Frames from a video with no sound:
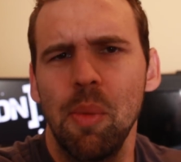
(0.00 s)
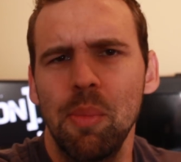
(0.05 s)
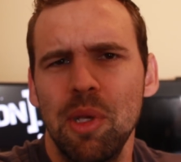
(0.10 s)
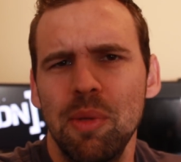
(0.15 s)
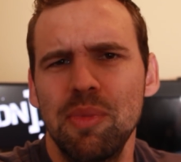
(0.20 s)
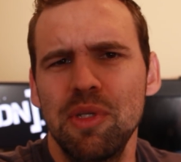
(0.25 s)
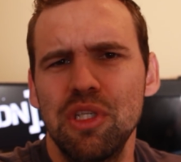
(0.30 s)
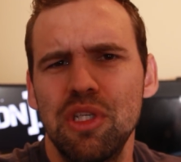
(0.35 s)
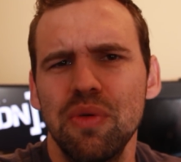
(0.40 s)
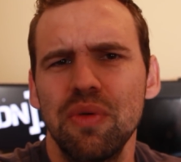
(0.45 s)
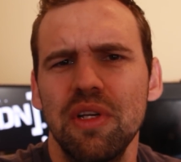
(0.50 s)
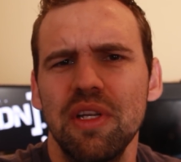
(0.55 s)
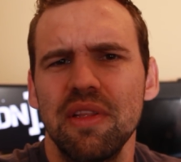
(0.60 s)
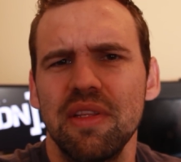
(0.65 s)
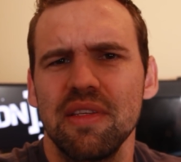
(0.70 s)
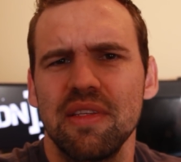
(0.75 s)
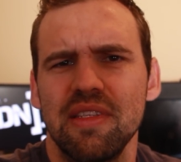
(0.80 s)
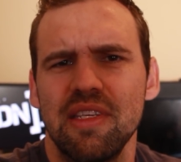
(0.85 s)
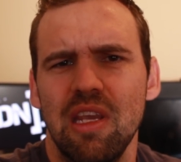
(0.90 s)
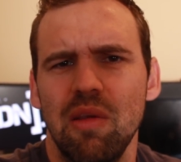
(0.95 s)
I'm going to be doing it
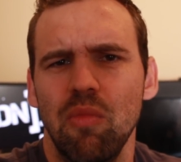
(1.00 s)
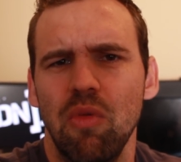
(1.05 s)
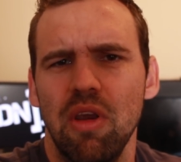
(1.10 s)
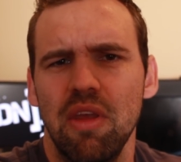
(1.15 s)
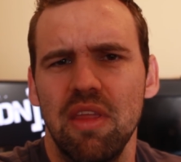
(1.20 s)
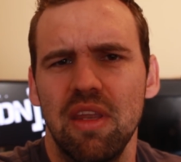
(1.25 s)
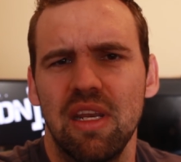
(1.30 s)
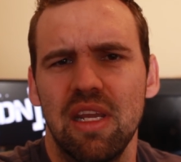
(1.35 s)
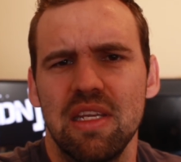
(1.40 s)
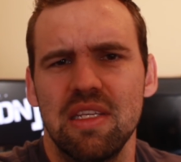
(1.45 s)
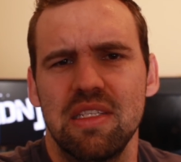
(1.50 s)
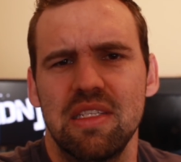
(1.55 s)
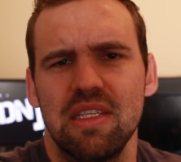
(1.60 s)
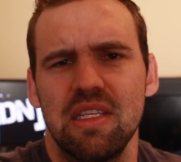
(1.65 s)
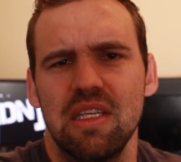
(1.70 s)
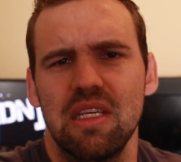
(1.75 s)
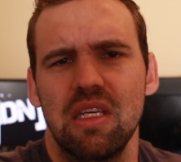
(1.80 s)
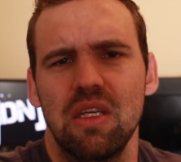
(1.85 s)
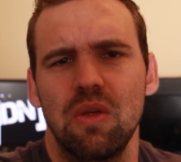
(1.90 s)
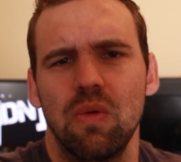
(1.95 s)
the same way that I
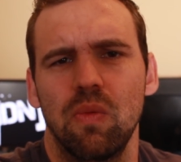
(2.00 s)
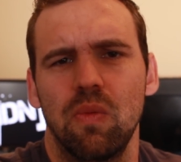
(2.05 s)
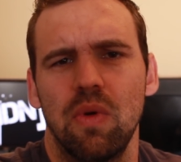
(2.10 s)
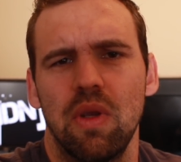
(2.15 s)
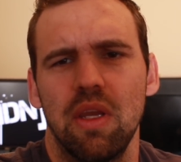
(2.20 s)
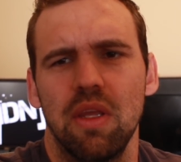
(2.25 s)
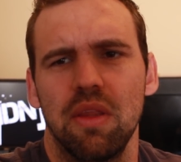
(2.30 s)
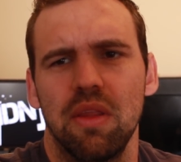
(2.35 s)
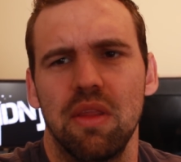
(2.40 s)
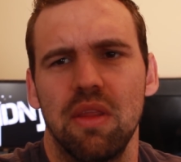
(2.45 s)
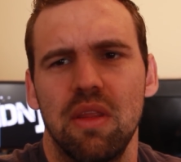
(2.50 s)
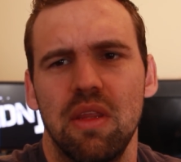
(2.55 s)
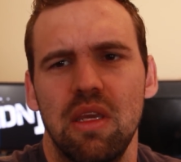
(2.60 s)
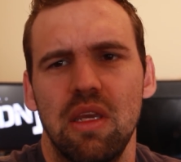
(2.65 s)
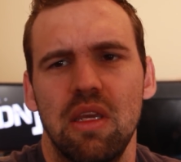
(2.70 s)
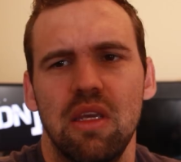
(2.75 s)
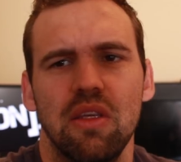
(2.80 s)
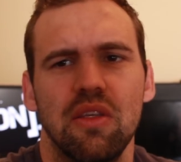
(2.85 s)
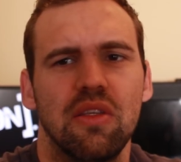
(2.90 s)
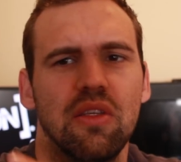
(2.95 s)
did with
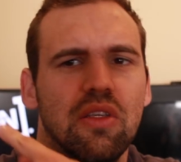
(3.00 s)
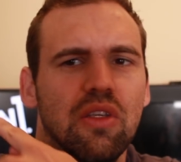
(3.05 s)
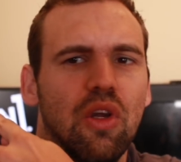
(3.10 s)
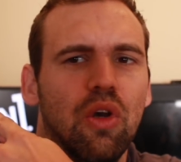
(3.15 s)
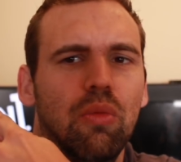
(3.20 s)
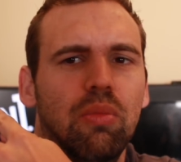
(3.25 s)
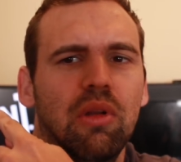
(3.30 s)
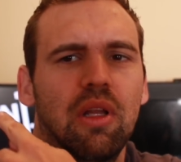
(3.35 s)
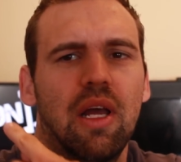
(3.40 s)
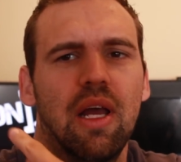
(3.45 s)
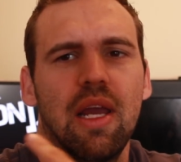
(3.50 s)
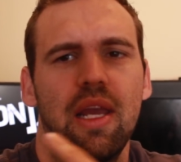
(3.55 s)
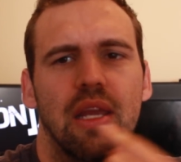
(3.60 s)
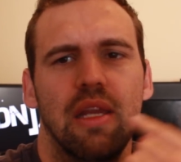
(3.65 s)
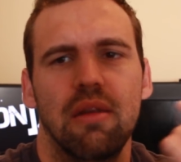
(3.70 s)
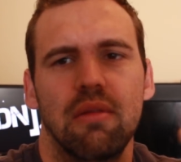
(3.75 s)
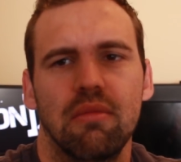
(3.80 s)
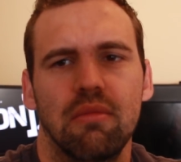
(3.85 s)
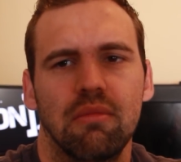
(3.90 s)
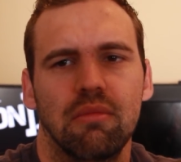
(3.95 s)
the
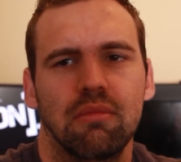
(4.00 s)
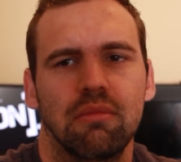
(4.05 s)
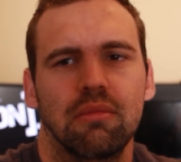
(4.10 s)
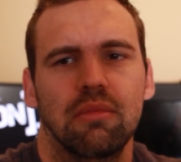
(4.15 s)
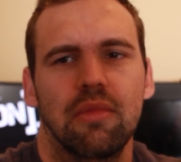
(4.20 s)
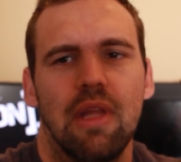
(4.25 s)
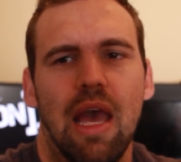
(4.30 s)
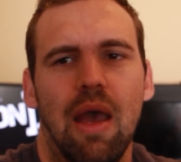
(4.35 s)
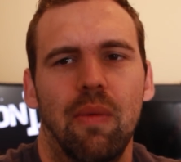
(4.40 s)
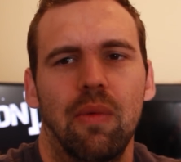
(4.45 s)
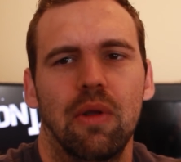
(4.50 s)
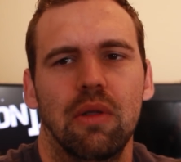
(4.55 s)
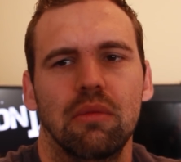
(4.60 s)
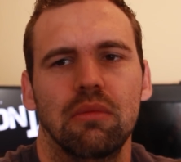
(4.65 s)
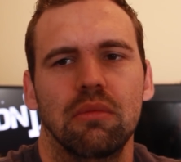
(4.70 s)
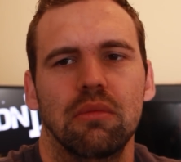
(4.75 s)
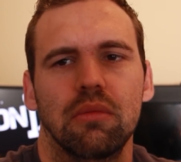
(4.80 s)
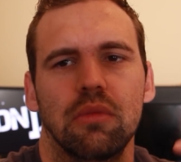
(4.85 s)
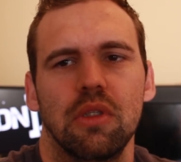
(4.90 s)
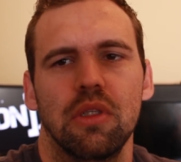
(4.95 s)
snowblind, that
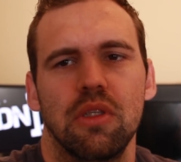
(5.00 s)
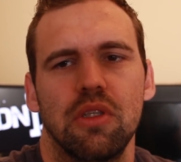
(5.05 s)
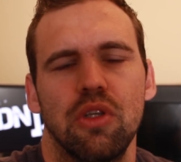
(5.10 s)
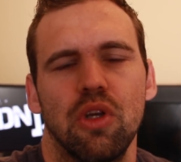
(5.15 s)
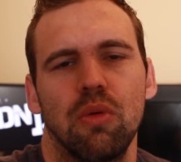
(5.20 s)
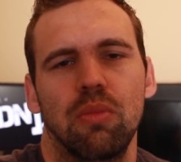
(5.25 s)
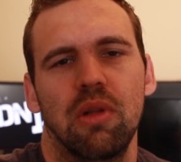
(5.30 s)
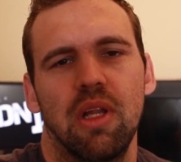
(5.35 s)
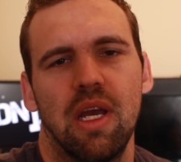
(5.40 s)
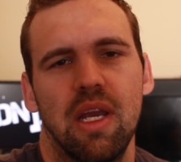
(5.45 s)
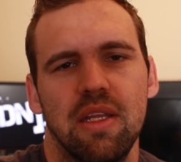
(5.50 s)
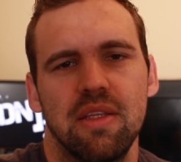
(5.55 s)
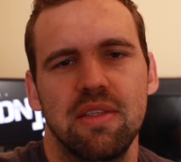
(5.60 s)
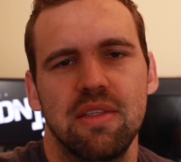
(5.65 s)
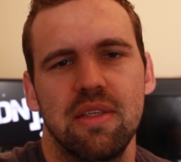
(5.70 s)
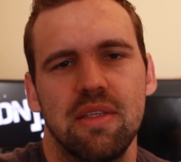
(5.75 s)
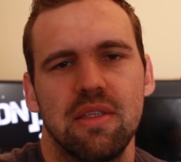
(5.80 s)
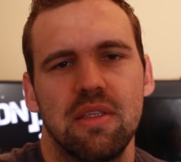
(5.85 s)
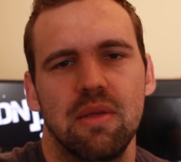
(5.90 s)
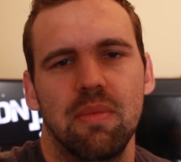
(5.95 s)
one, the snowblind
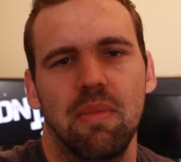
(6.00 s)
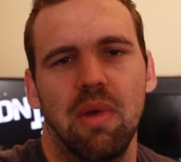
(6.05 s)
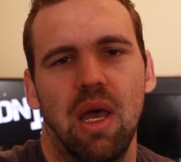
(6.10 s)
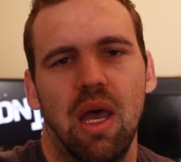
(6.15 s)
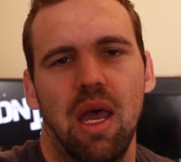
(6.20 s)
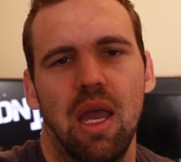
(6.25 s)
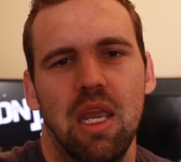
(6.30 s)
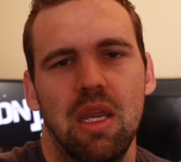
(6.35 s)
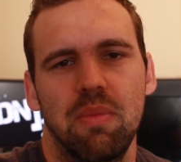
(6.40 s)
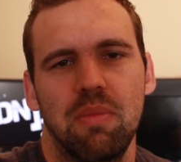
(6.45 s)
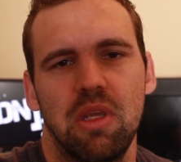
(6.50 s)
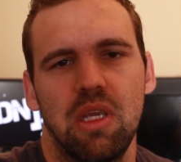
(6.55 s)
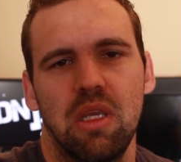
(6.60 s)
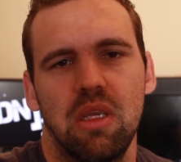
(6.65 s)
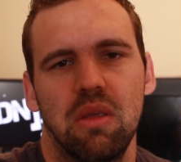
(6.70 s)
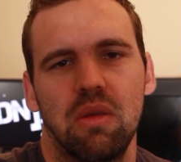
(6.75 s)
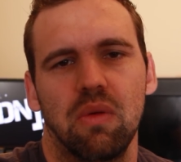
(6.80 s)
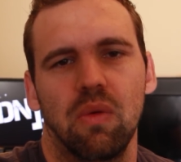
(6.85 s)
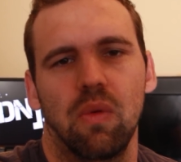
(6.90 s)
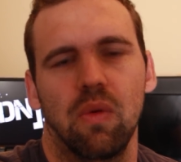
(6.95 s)
system behind
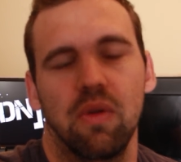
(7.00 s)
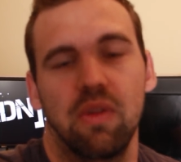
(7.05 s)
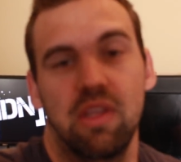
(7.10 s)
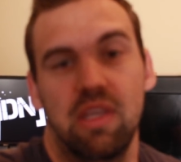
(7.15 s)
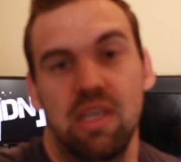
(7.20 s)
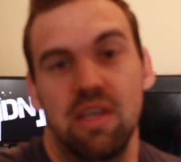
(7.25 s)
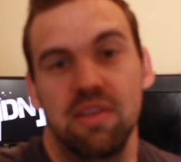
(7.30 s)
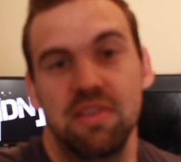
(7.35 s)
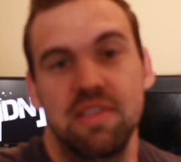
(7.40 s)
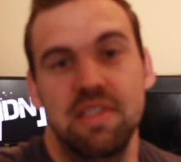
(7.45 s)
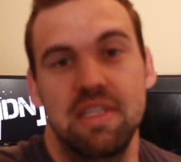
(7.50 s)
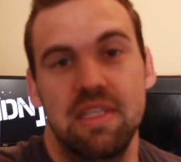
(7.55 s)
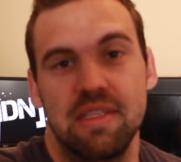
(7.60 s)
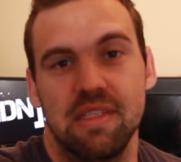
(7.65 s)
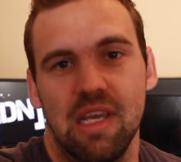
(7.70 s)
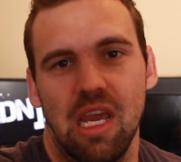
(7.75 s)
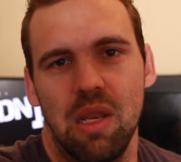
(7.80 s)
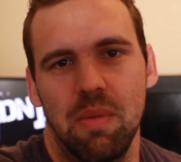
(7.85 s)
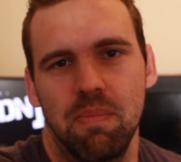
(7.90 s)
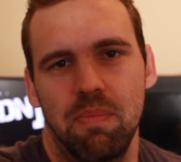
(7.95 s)
me, or the L C D
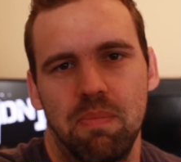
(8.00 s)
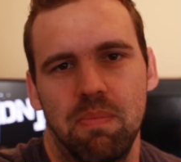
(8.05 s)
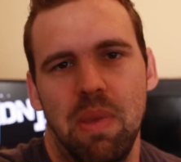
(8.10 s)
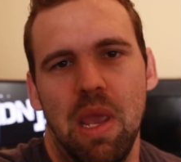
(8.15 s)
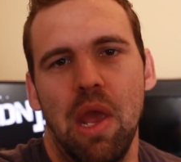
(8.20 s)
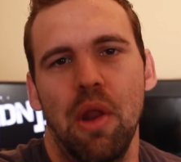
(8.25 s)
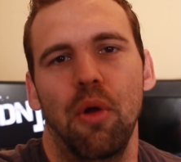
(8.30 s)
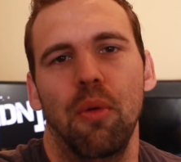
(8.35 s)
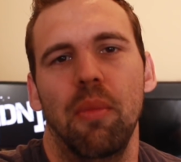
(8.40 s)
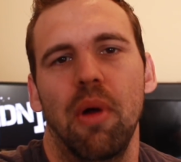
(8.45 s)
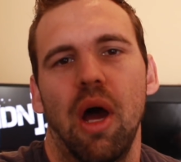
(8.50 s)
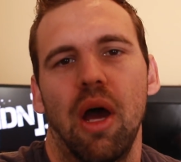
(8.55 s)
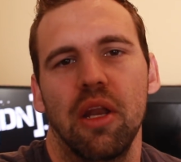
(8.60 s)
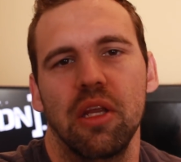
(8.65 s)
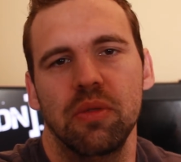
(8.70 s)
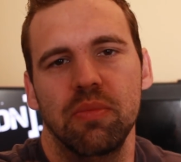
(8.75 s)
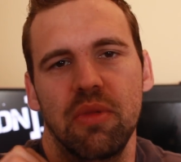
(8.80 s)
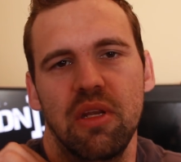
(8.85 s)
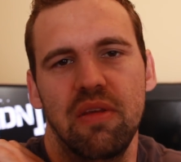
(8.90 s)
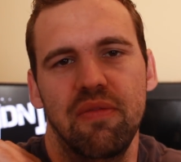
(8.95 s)
side panel mod,
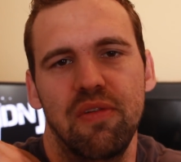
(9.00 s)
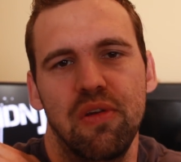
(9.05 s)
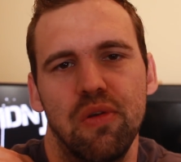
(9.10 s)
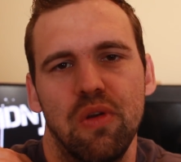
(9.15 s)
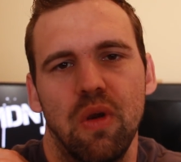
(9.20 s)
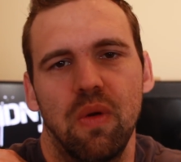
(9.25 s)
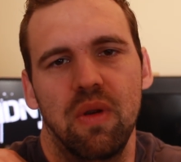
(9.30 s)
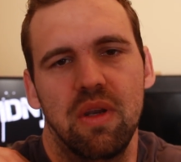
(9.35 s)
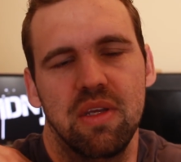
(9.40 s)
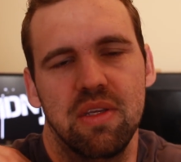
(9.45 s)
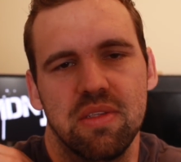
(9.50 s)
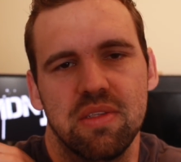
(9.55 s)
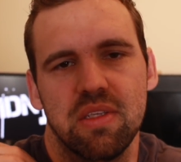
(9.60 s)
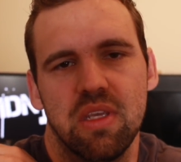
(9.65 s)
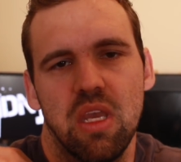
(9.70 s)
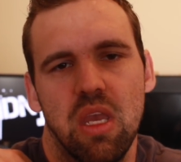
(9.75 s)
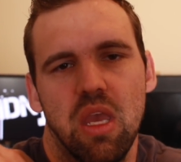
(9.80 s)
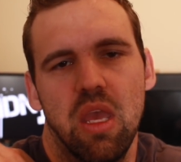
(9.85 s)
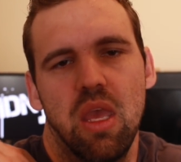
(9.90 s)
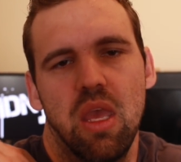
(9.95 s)
as many of you know it is.